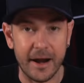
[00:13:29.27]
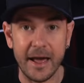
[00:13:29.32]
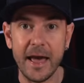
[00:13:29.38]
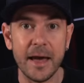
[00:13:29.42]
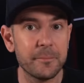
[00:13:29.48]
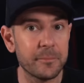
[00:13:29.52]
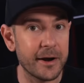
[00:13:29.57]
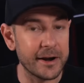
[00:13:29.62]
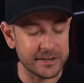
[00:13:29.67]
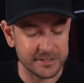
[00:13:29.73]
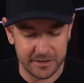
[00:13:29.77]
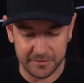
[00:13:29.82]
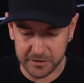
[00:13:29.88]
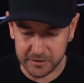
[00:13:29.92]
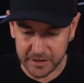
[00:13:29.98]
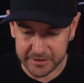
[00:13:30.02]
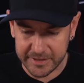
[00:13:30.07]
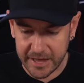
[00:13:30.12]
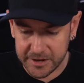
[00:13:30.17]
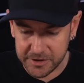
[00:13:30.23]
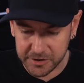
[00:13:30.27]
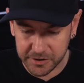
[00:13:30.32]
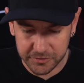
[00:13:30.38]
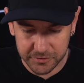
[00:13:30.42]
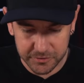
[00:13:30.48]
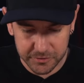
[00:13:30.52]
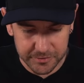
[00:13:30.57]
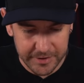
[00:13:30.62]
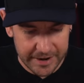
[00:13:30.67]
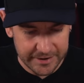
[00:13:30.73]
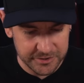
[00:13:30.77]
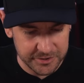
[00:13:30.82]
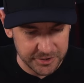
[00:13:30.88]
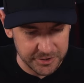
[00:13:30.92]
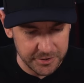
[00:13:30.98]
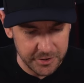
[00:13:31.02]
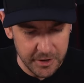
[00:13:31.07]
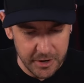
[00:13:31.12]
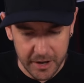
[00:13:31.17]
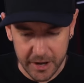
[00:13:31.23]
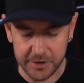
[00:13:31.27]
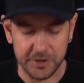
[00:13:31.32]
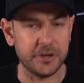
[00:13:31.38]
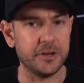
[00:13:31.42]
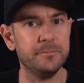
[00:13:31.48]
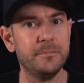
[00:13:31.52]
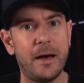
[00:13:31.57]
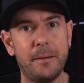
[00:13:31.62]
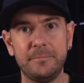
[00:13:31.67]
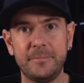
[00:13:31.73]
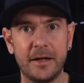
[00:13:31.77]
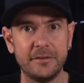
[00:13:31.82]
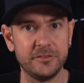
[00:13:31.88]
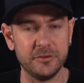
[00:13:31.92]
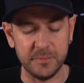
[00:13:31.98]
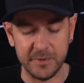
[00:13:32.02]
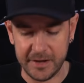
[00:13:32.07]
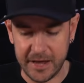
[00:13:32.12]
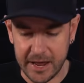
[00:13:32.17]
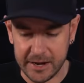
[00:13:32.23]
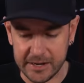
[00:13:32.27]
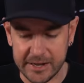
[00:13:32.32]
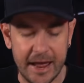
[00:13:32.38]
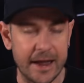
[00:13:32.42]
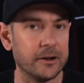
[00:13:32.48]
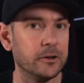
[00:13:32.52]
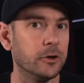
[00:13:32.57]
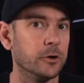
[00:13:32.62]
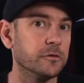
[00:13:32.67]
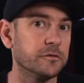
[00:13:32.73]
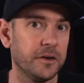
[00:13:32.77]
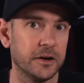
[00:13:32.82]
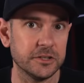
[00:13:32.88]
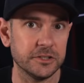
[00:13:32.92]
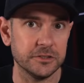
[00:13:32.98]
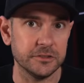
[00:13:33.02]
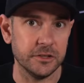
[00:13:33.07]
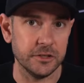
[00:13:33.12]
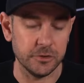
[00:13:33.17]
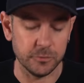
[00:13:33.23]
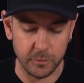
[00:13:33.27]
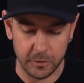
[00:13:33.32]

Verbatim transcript: a handbrake, something like that, you can do that too. And you can map that to be any analog function that you